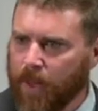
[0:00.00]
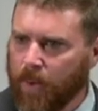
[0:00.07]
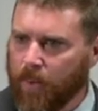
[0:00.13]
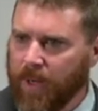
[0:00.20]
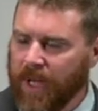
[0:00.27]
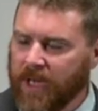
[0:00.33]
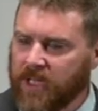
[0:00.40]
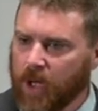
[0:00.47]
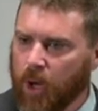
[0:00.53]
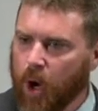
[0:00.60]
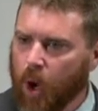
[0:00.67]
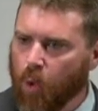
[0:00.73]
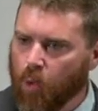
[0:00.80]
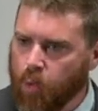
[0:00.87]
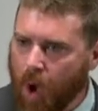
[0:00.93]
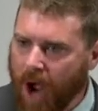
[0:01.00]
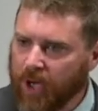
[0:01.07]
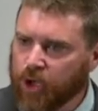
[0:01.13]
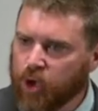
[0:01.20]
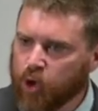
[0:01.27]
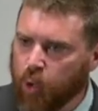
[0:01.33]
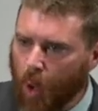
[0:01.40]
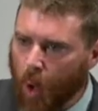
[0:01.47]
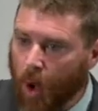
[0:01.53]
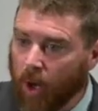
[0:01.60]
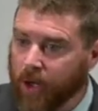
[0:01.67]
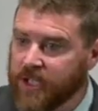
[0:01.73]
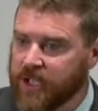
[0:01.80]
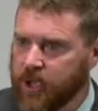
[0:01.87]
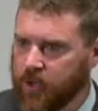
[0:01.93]
We need to rush
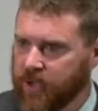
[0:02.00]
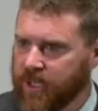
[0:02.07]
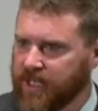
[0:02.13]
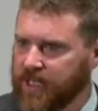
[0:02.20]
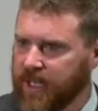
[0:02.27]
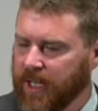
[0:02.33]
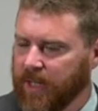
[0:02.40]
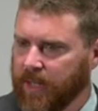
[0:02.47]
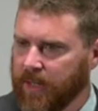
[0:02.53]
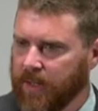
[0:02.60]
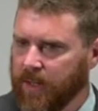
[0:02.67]
towards unity.